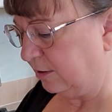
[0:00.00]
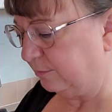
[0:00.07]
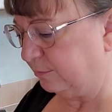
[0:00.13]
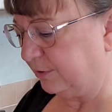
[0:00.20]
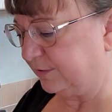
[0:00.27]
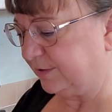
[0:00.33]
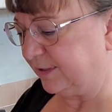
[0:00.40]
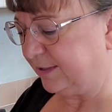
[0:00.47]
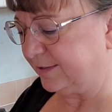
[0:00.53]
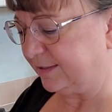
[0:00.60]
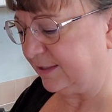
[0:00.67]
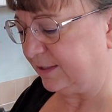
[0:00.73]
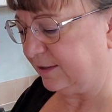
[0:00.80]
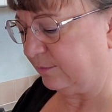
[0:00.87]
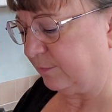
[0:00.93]
put these
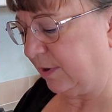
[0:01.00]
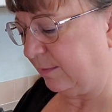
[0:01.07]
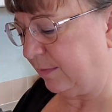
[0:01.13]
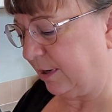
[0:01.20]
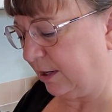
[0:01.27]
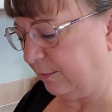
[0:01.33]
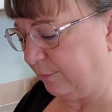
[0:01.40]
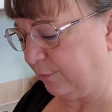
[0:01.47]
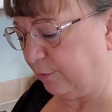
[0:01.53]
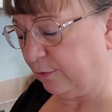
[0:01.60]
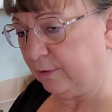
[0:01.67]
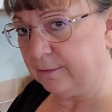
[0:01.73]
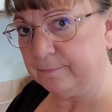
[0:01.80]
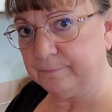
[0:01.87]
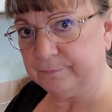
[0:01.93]
in my metal
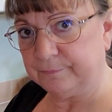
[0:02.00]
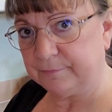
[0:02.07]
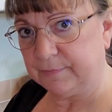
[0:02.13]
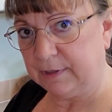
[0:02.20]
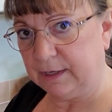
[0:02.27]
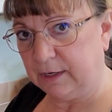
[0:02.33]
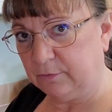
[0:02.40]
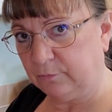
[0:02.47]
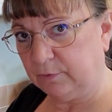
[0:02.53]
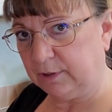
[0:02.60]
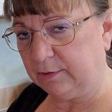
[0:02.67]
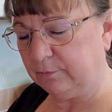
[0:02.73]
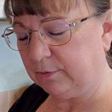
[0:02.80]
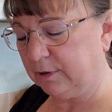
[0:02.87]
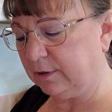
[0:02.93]
bowl and
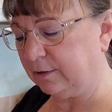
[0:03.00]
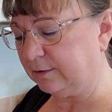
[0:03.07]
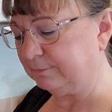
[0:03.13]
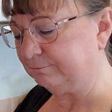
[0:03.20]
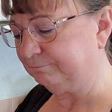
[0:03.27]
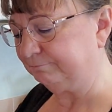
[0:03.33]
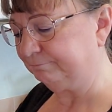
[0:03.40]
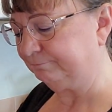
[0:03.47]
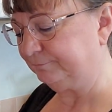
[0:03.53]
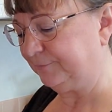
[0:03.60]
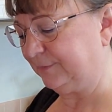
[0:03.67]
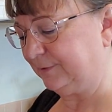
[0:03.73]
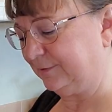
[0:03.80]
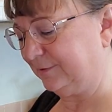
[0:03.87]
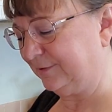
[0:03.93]
we will,
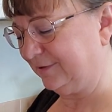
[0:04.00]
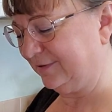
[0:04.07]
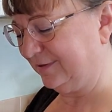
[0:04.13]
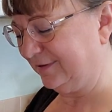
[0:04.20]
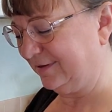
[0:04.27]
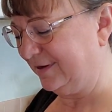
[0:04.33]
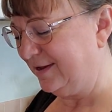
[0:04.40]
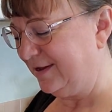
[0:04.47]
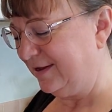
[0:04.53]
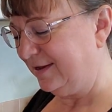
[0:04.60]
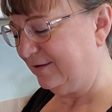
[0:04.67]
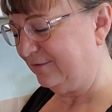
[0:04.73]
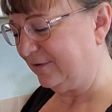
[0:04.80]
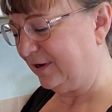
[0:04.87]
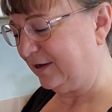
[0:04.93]
if
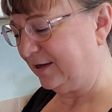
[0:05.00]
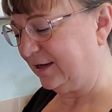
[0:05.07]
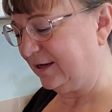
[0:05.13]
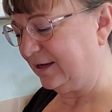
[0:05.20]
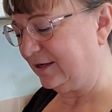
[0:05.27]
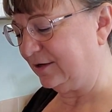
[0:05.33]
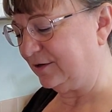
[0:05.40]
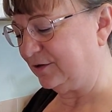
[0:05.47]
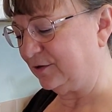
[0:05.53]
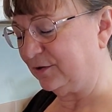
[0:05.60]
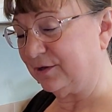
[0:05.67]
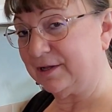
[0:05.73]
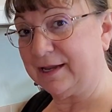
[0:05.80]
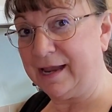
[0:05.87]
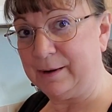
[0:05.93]
I could get you so
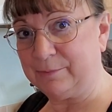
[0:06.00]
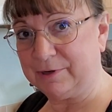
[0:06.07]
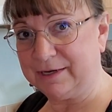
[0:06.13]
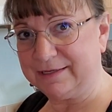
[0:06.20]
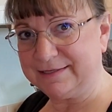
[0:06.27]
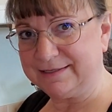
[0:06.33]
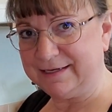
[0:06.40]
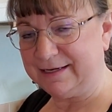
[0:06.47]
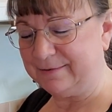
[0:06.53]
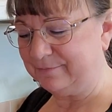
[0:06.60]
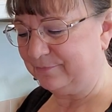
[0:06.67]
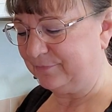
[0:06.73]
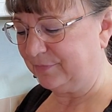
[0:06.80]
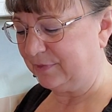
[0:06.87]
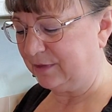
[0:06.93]
the camera could see,
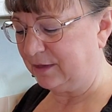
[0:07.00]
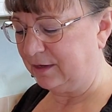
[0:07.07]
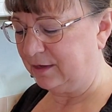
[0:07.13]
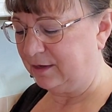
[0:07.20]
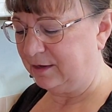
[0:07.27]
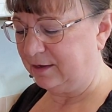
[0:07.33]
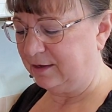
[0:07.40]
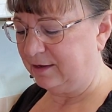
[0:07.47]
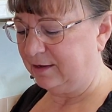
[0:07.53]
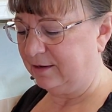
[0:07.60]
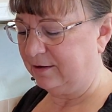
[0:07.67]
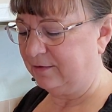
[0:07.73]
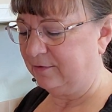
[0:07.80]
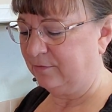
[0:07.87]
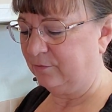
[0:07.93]

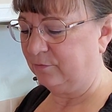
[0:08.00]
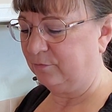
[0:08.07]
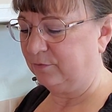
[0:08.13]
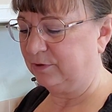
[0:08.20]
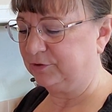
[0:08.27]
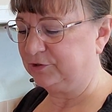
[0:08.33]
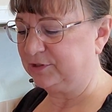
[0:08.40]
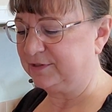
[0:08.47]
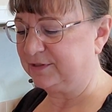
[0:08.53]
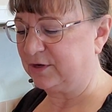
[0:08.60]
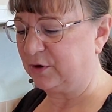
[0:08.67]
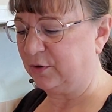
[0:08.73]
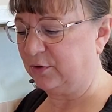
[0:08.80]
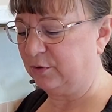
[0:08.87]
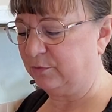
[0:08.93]
we'll just
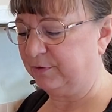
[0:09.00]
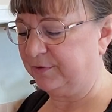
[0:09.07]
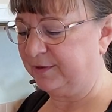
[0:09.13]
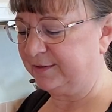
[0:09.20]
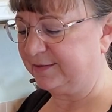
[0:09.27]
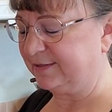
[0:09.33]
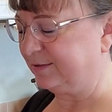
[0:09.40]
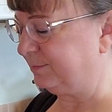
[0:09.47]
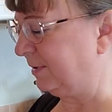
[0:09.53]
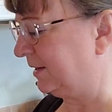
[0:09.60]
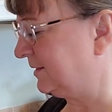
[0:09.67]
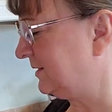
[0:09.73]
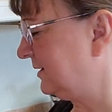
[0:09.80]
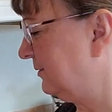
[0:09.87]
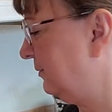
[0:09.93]
coat it with this as
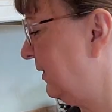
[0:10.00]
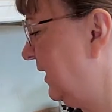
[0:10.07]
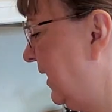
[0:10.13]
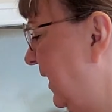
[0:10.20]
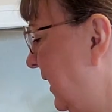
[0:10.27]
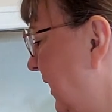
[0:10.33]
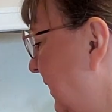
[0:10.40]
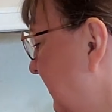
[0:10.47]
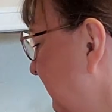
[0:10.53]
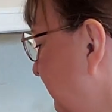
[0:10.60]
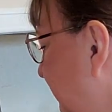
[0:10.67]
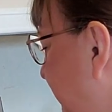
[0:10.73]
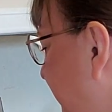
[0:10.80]
best as we can.